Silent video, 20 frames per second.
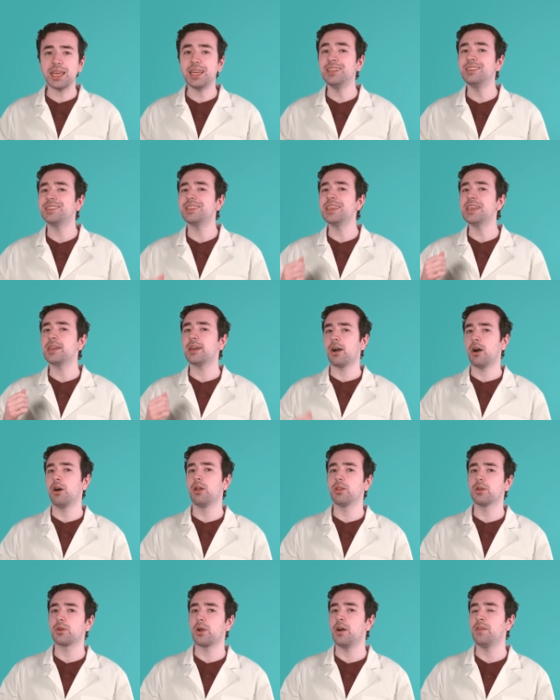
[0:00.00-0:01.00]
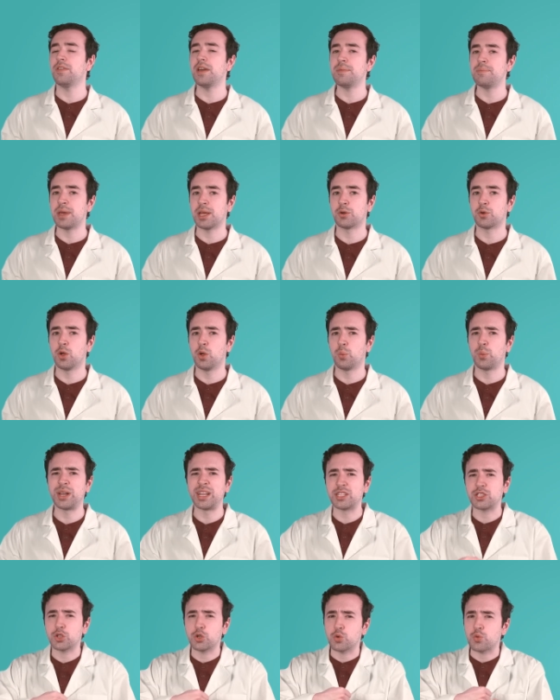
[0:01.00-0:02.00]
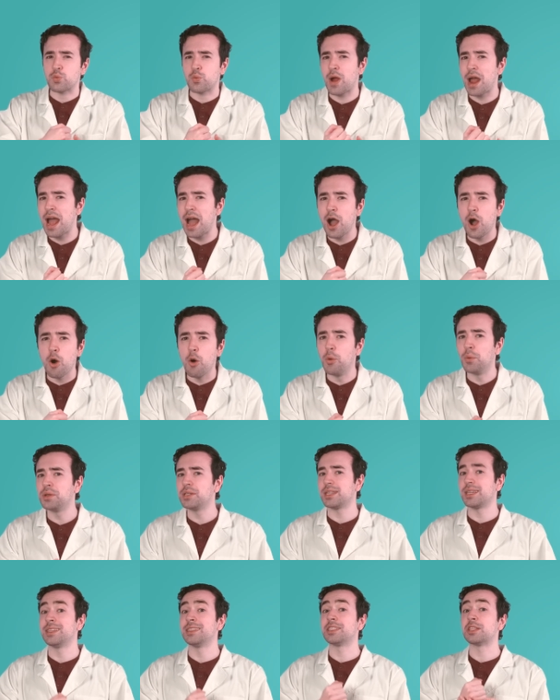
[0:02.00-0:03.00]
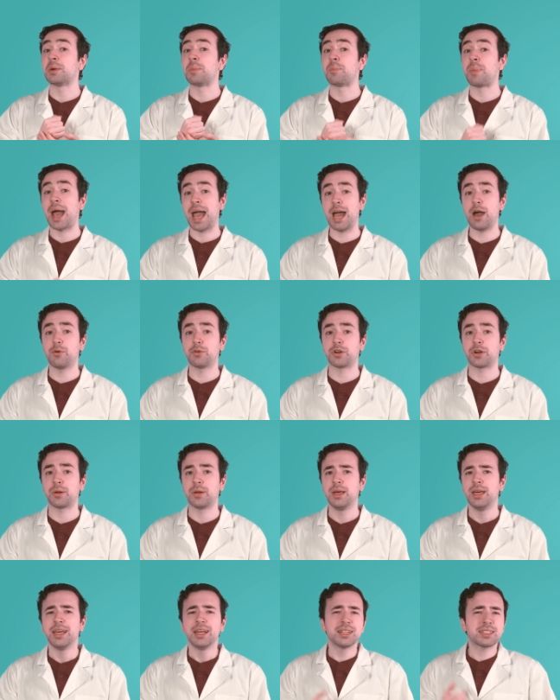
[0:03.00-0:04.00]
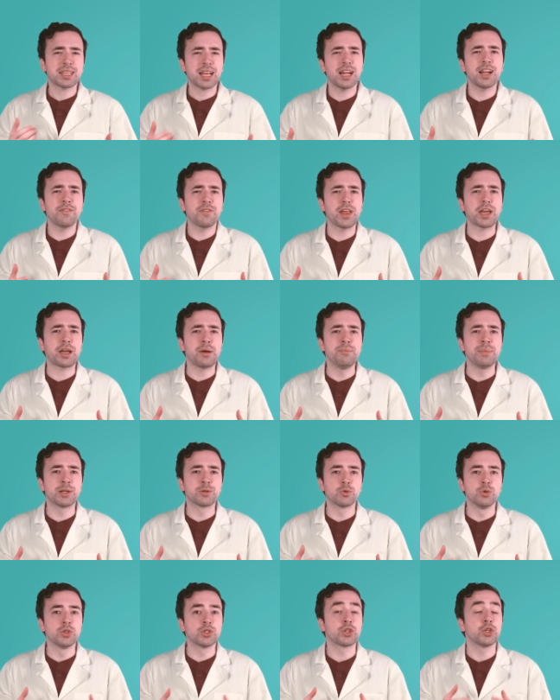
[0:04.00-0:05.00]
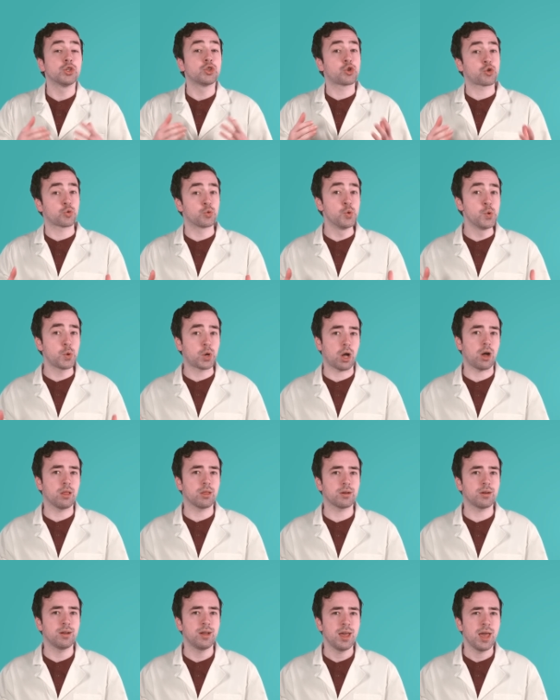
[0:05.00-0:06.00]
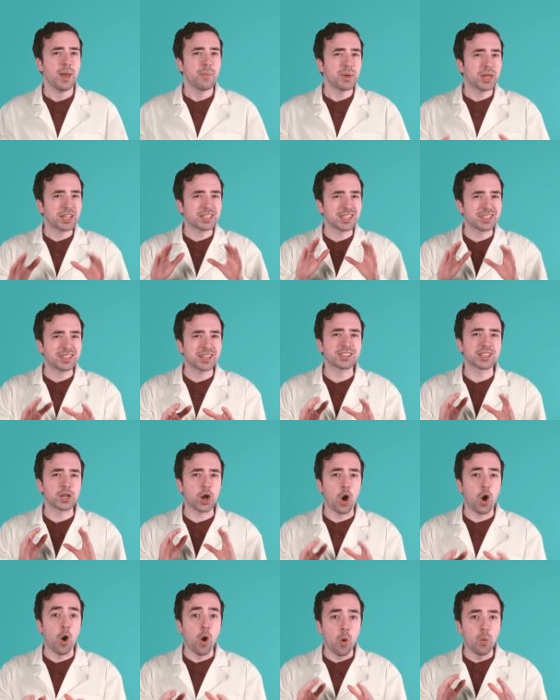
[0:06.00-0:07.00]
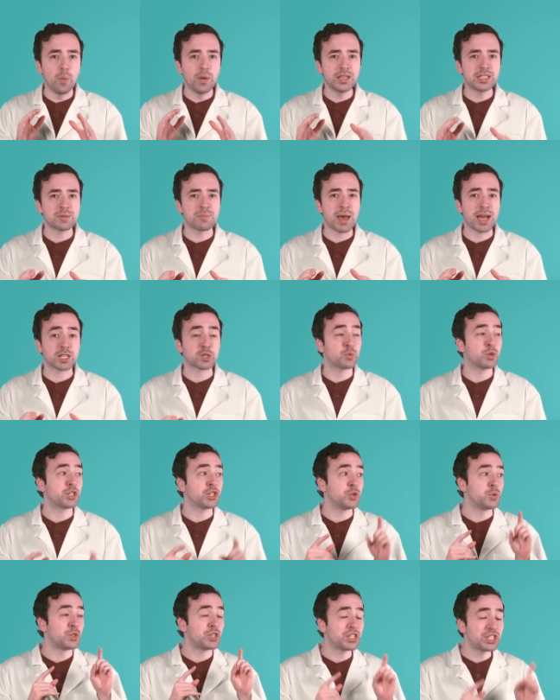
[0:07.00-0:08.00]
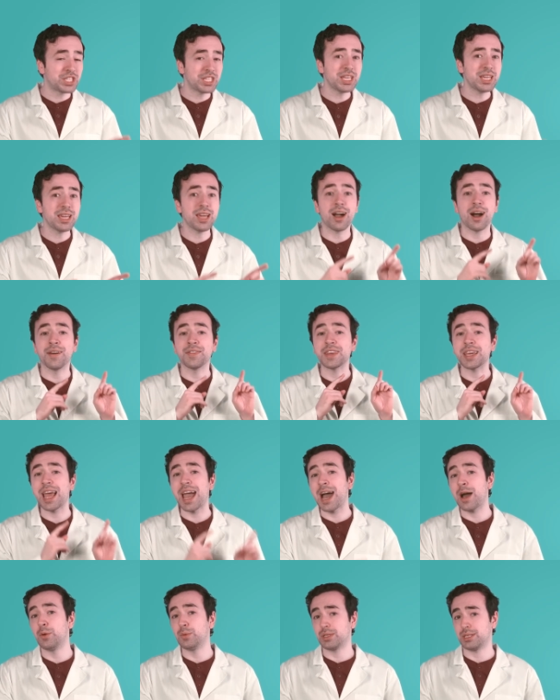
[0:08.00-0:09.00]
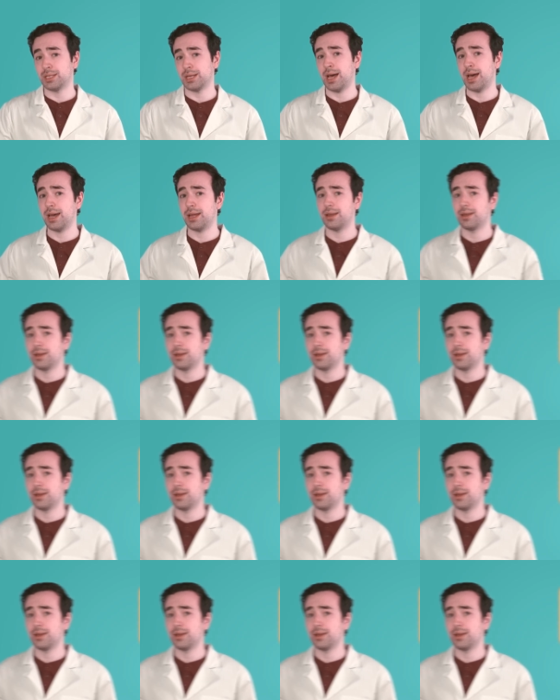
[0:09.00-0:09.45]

is the color of a mineral when it's ground into powder. It's kind of like a mineral's true color because it doesn't always match what you see on the outside.